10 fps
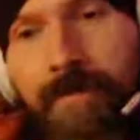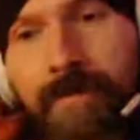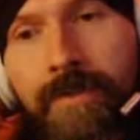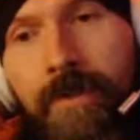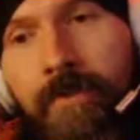
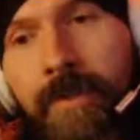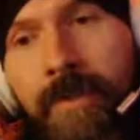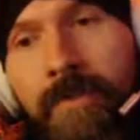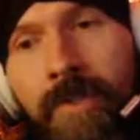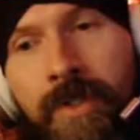still been
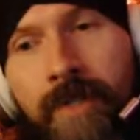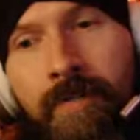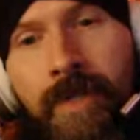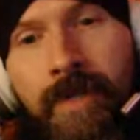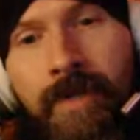doing the same
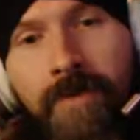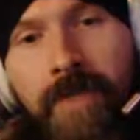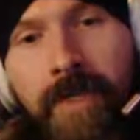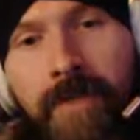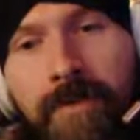thing ever
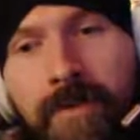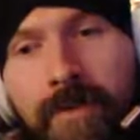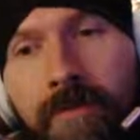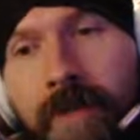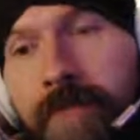since,
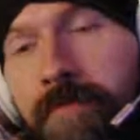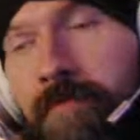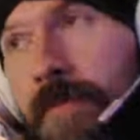right?